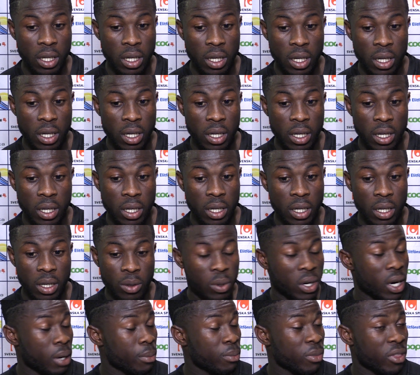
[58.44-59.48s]
uh,
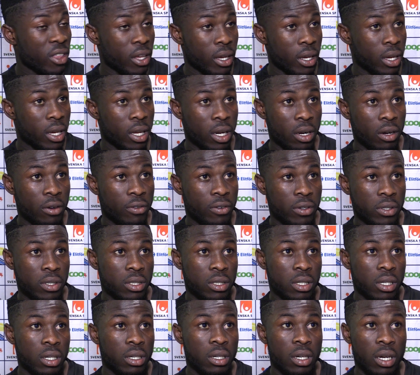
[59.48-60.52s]
what I'm thinking of
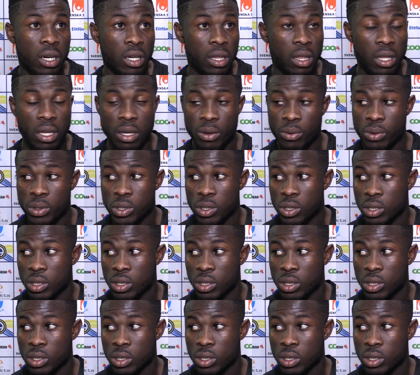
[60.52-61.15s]
is uh, I think we